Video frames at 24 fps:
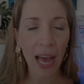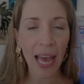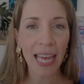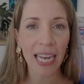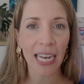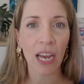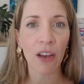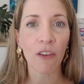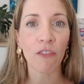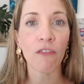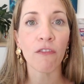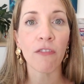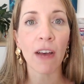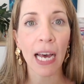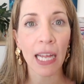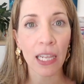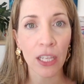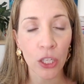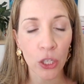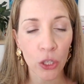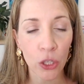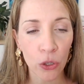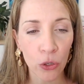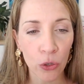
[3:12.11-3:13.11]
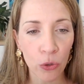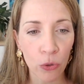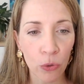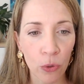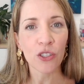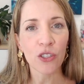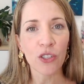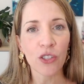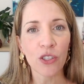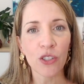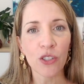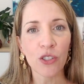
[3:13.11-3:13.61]
and our value.
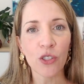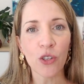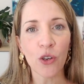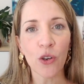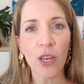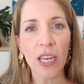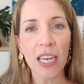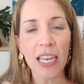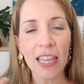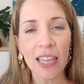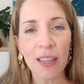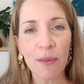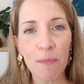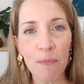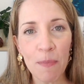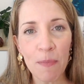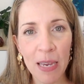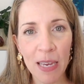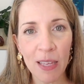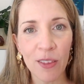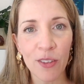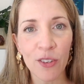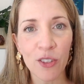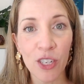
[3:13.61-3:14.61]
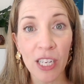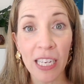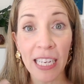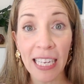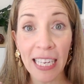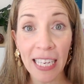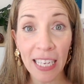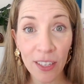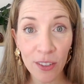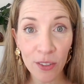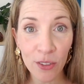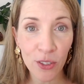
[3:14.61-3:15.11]
So in the myth, she
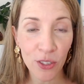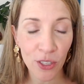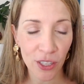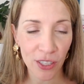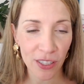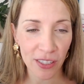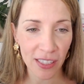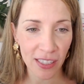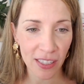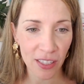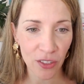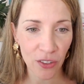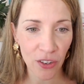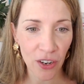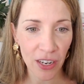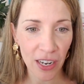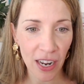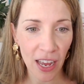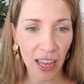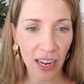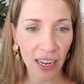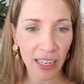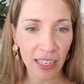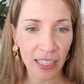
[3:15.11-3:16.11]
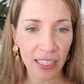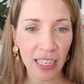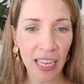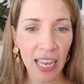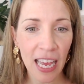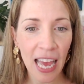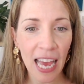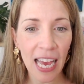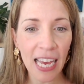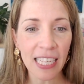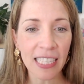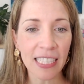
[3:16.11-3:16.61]
kills her sister Inanna
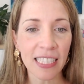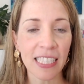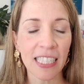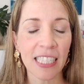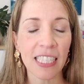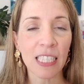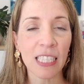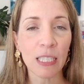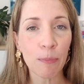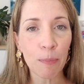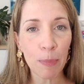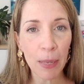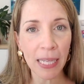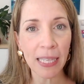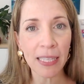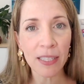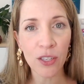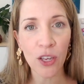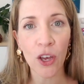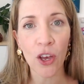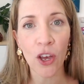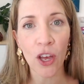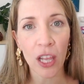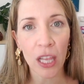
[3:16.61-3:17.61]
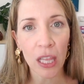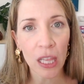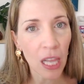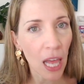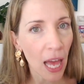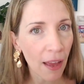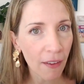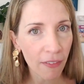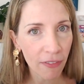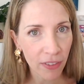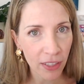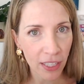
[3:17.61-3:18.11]
and suspends her
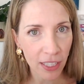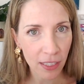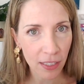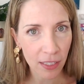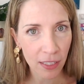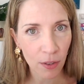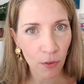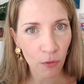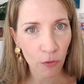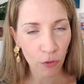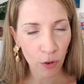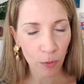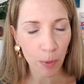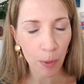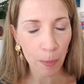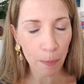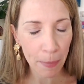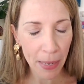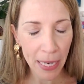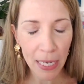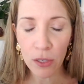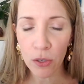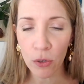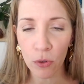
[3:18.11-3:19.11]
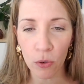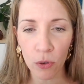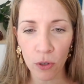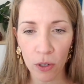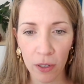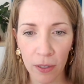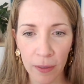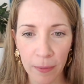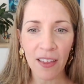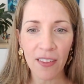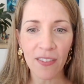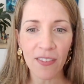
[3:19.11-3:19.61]
lifeless from a meat
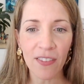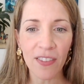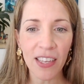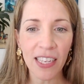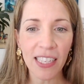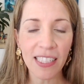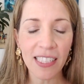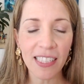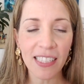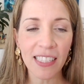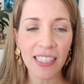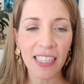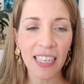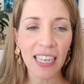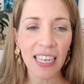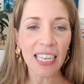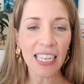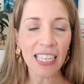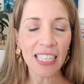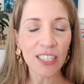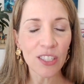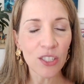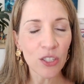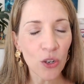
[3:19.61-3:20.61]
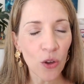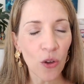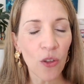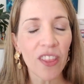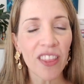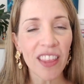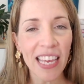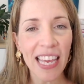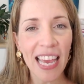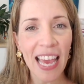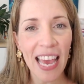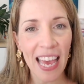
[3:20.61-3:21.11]
hook. This is not
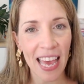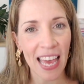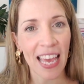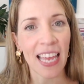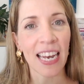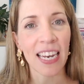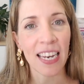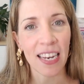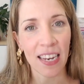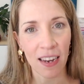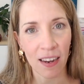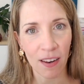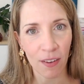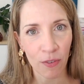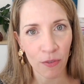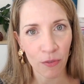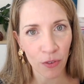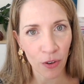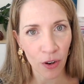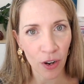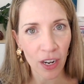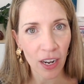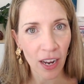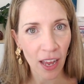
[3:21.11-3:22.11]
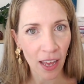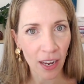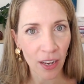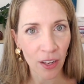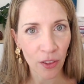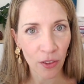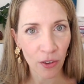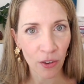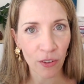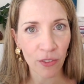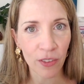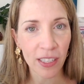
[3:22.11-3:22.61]
the end for Inanna,
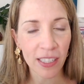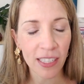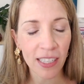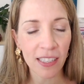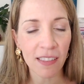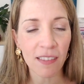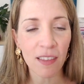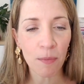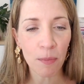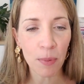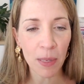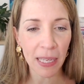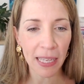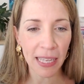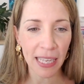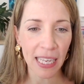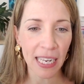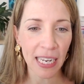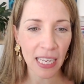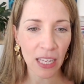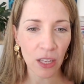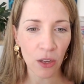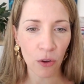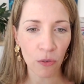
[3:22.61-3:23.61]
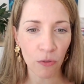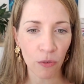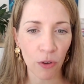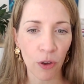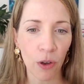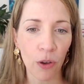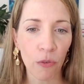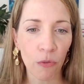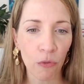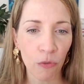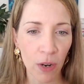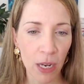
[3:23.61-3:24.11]
though. This is the beginning of
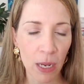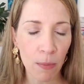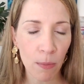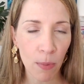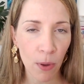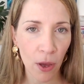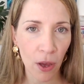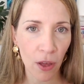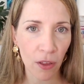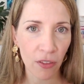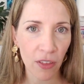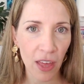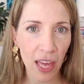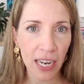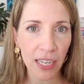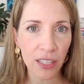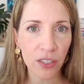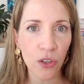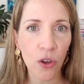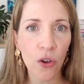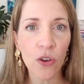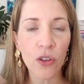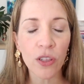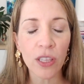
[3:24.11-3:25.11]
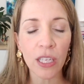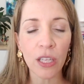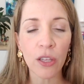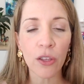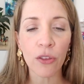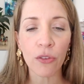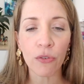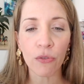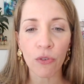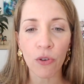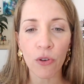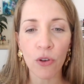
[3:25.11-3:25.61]
her rebirth, and it's only
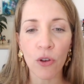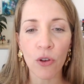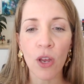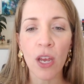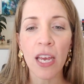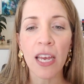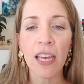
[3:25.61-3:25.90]
through